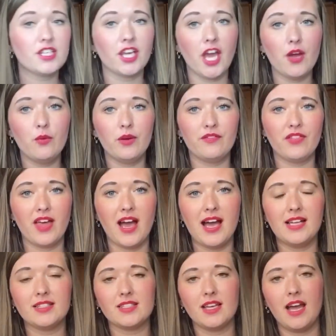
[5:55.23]
to go with
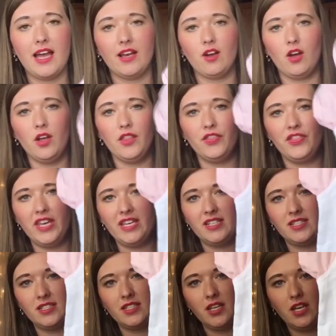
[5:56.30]
that, I got
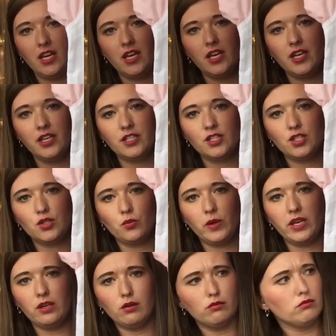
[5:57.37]
this
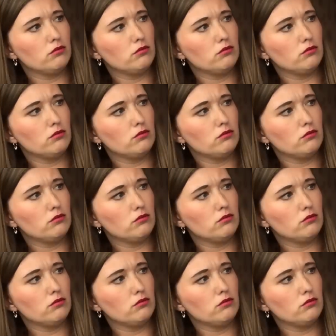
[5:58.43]
sweet.